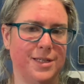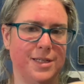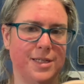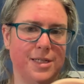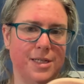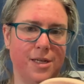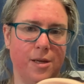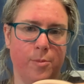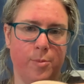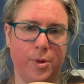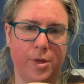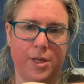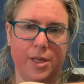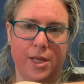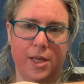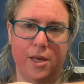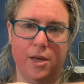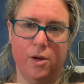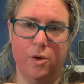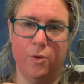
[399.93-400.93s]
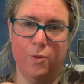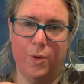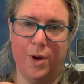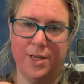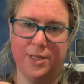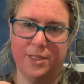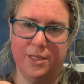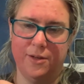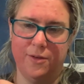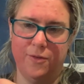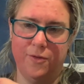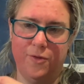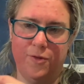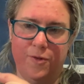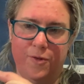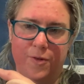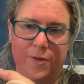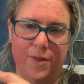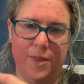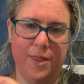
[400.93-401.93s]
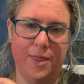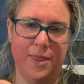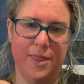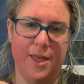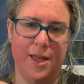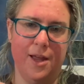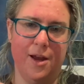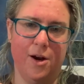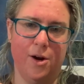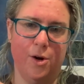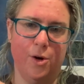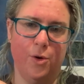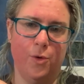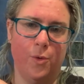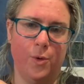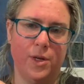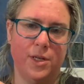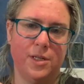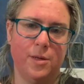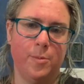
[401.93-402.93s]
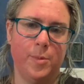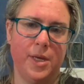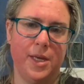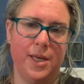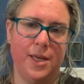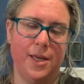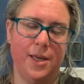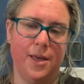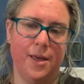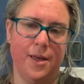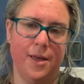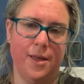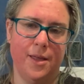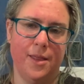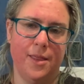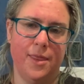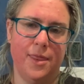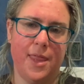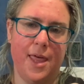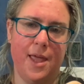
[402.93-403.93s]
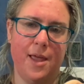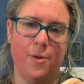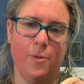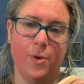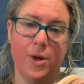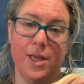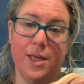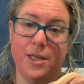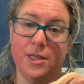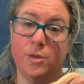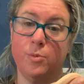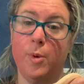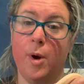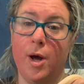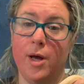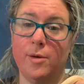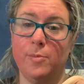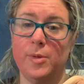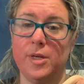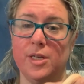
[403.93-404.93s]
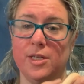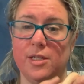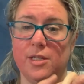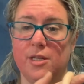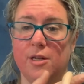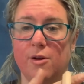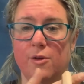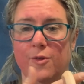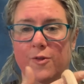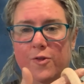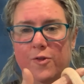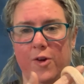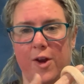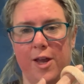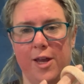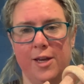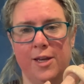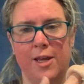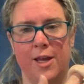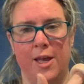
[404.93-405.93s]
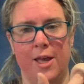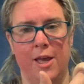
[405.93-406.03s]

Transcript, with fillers: typically aggressive. They're going to be, they respond because they're afraid.